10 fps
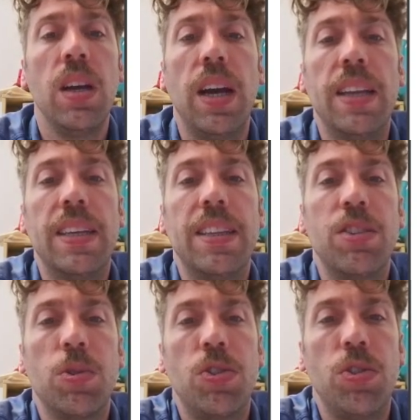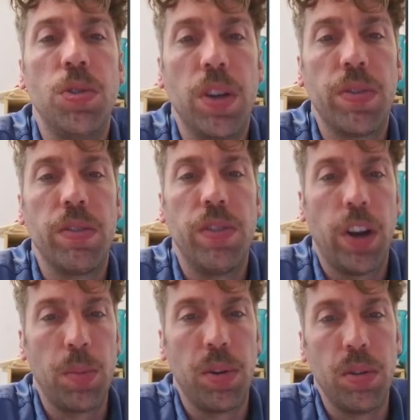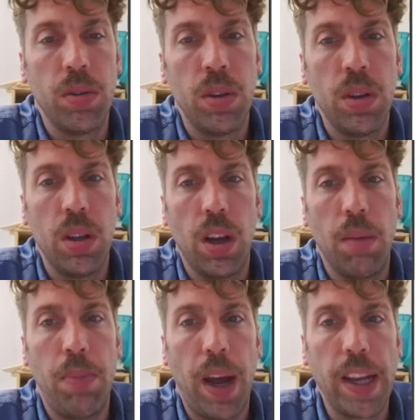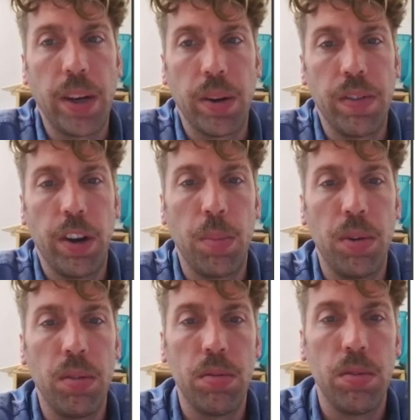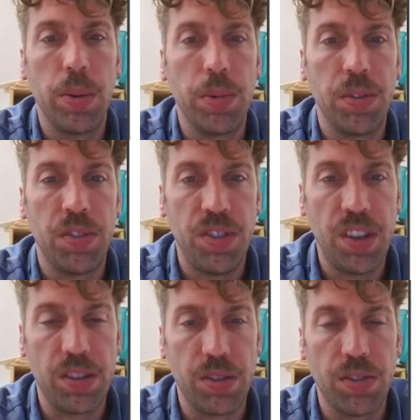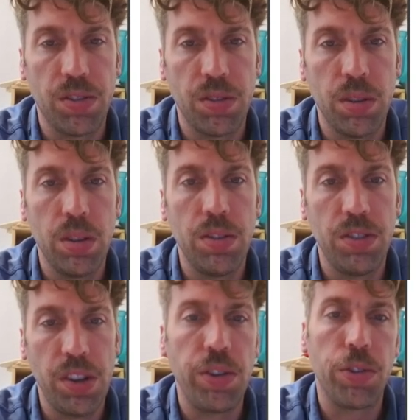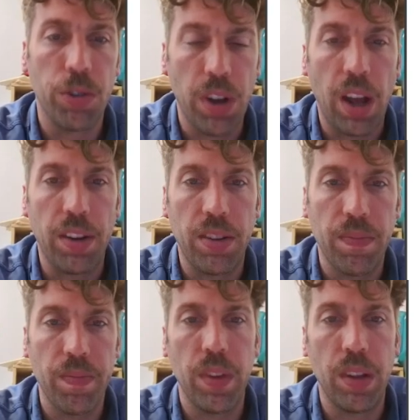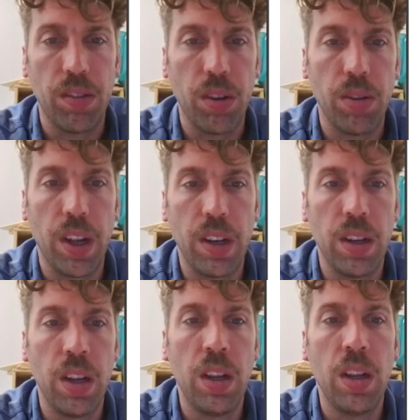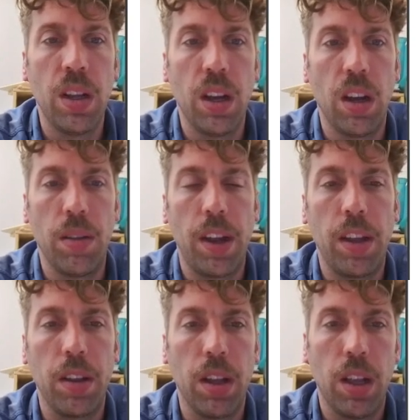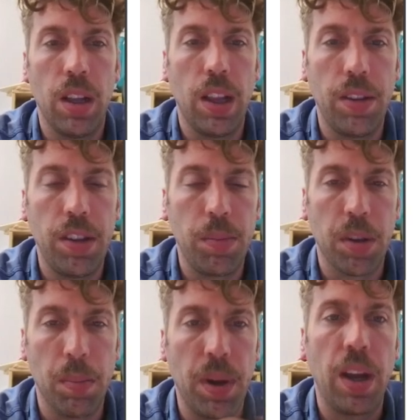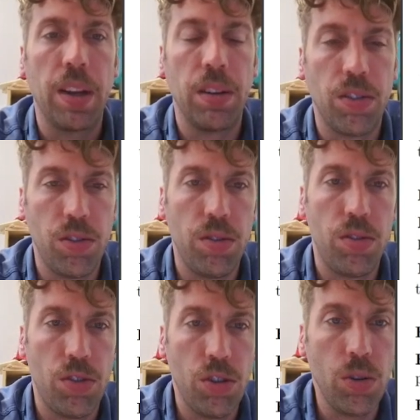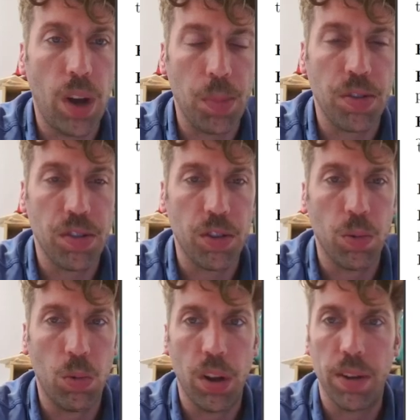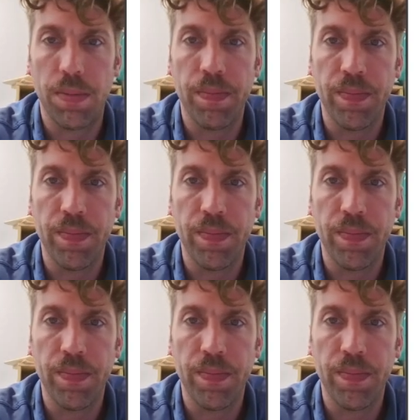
And then they switched to a different variable, a binary variable that was scissors. Scissors or not. And so then that allowed them to combine two options into one.